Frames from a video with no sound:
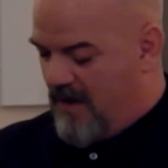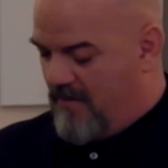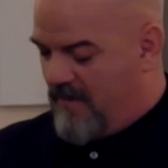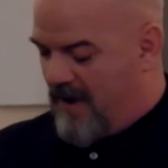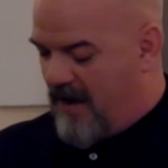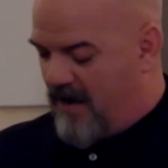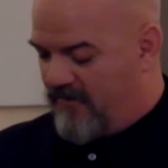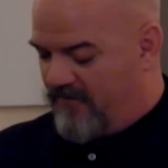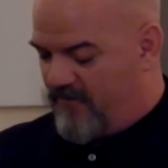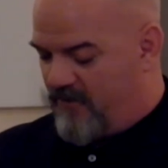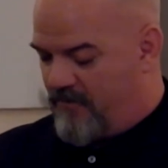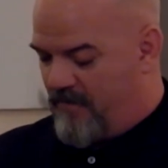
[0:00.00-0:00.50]

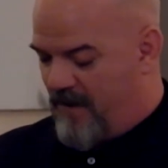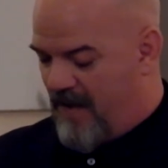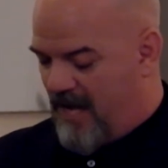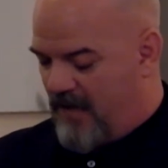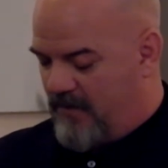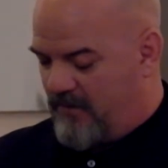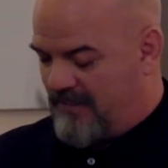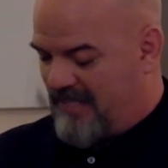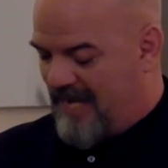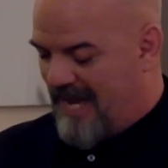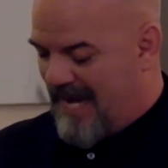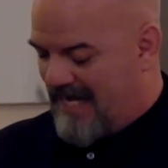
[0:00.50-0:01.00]
Part of her
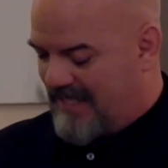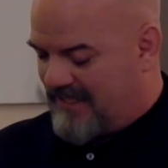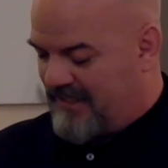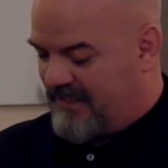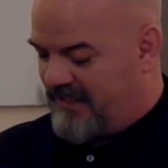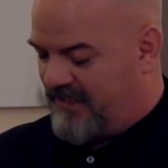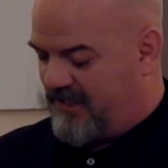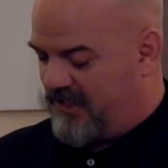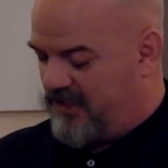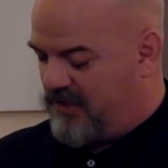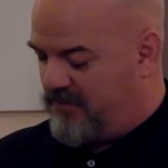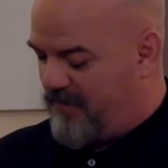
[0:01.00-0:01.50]
pack was
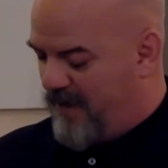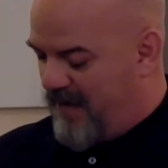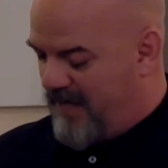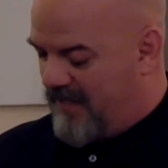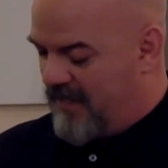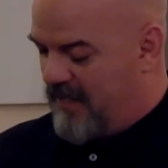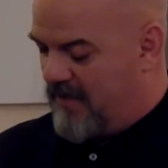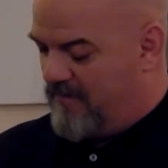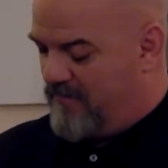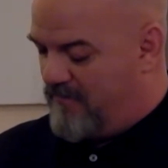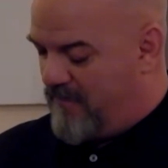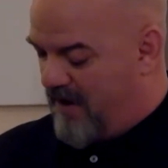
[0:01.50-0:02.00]
actually
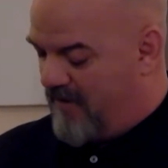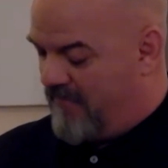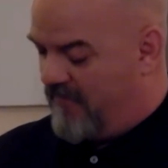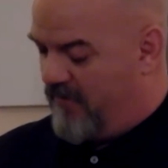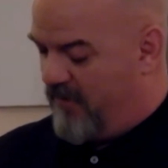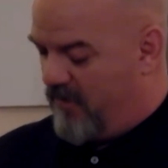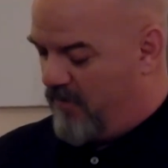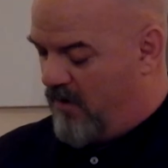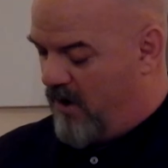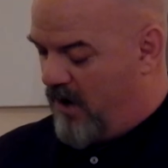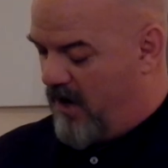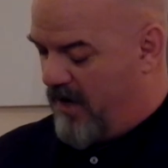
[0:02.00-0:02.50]
suspended above
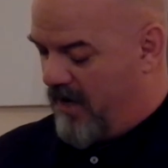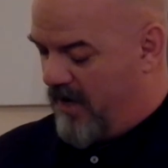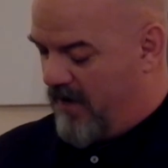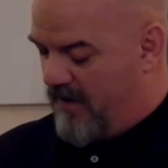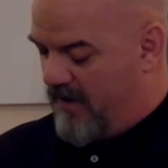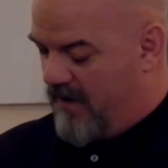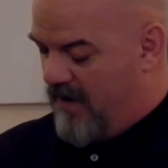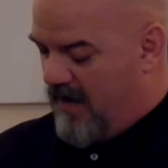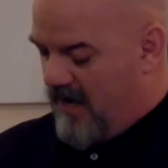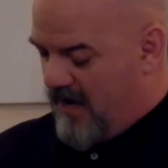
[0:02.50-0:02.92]
the water,